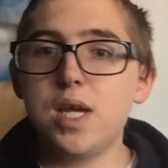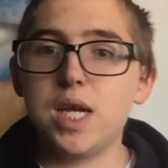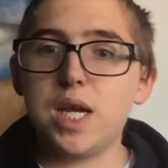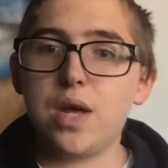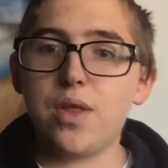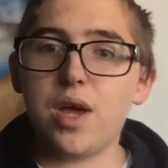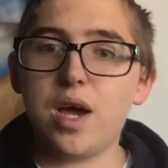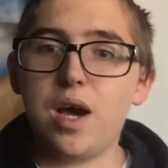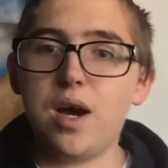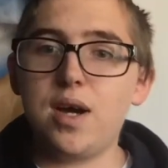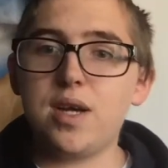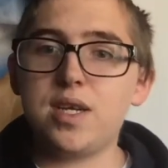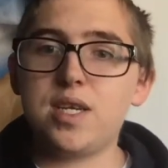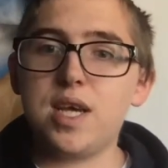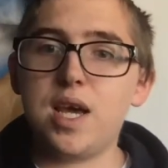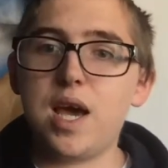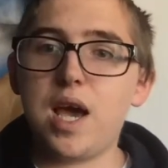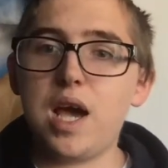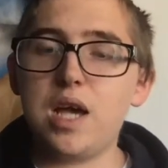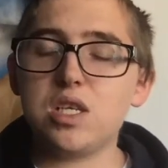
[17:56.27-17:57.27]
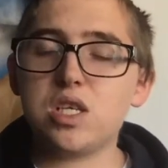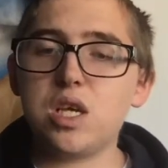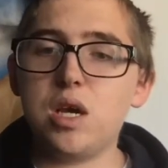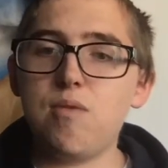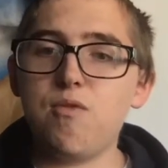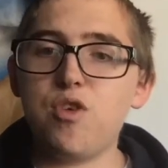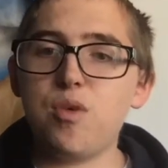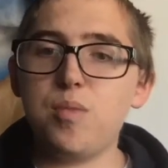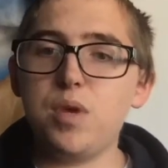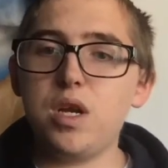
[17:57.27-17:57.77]
Now that idea has
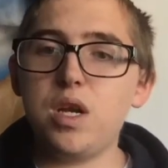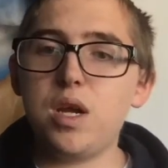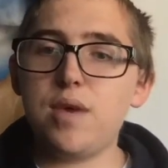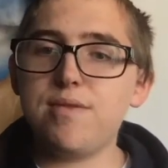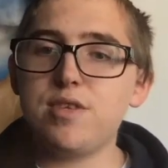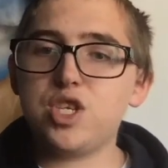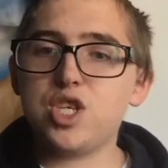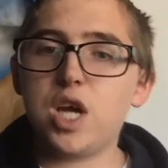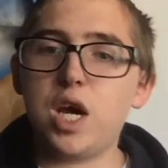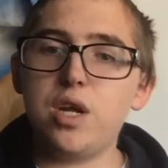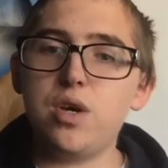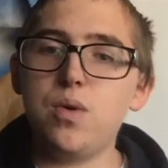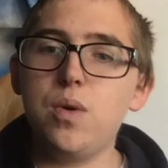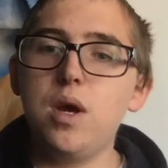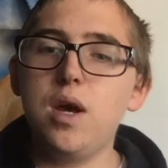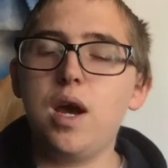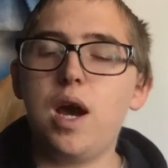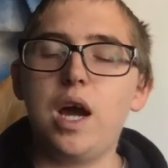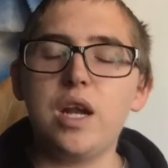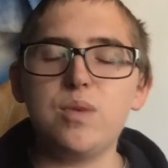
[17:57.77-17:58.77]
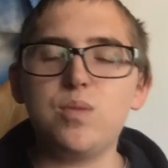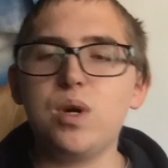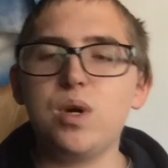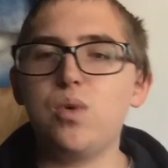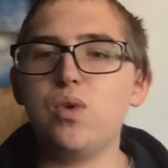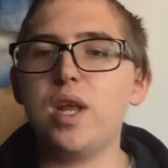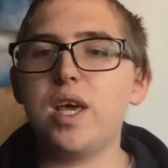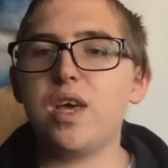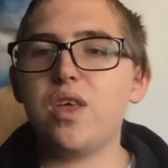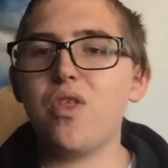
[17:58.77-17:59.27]
come from another channel, and I will
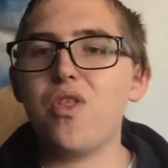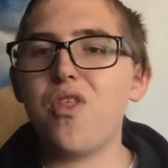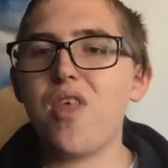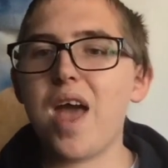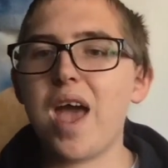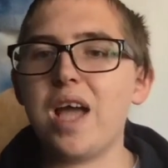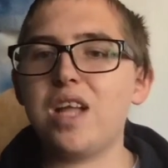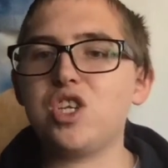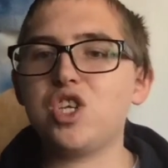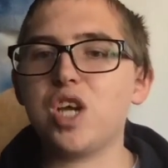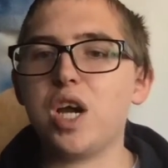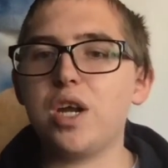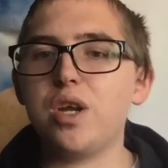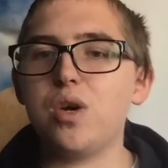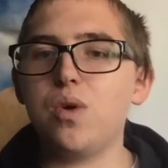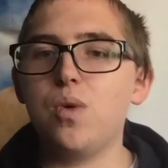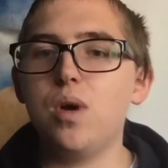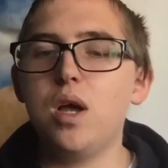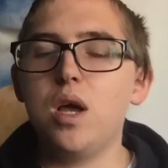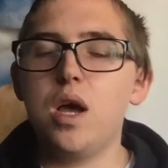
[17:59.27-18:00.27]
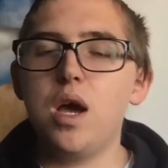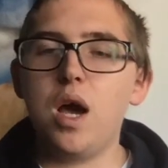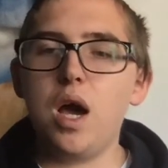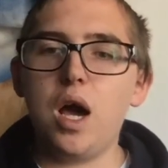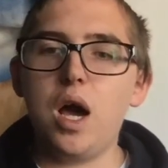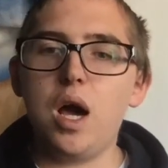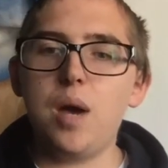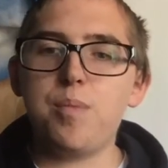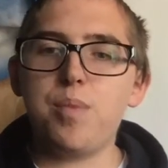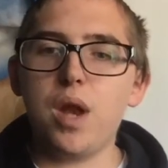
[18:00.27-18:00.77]
link their channel
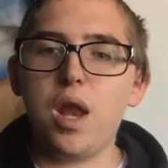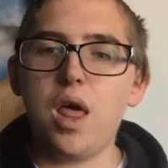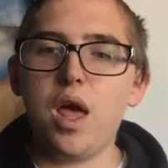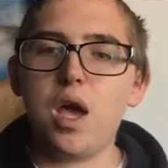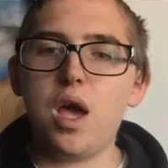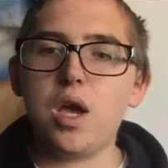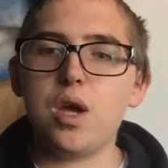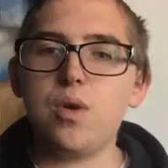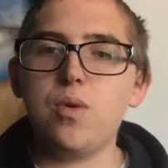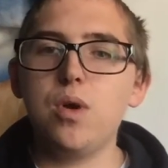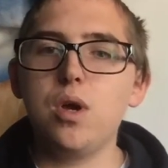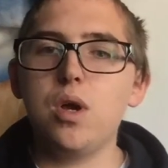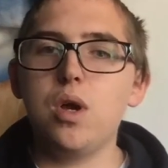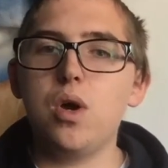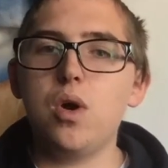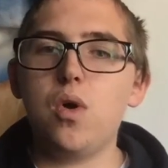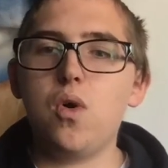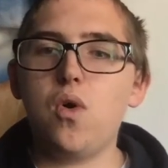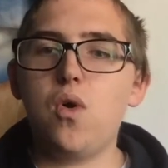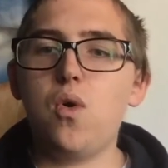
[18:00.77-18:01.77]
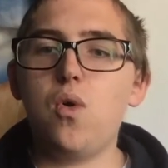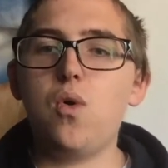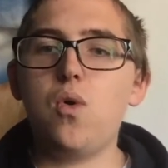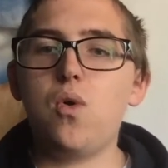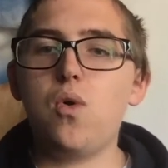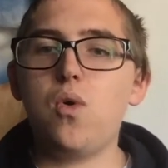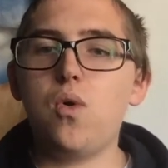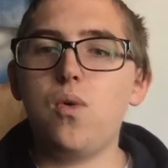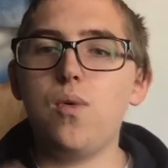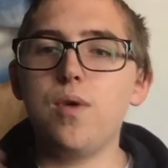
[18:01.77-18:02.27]
below,
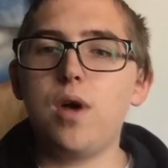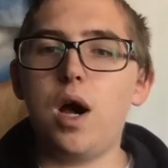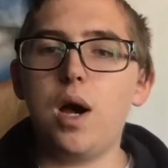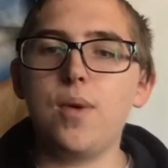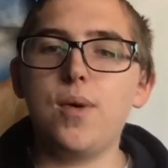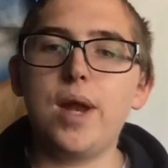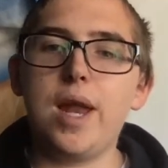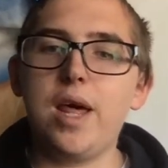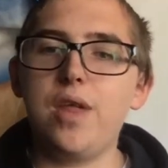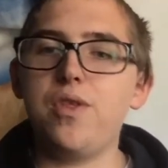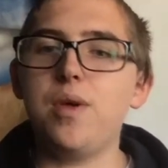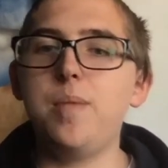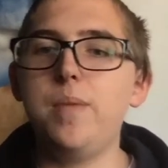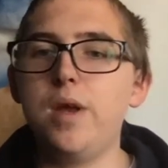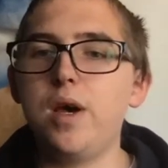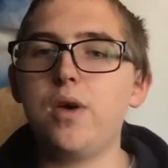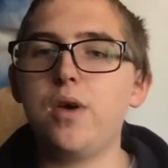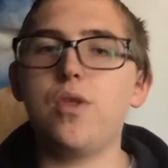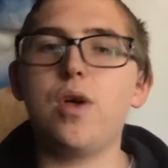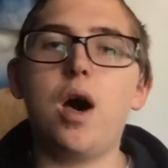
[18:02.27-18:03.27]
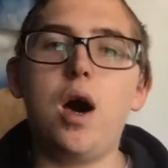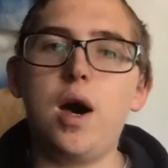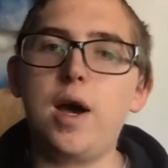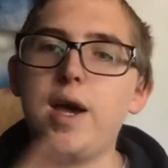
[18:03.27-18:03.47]
or I will let them know that I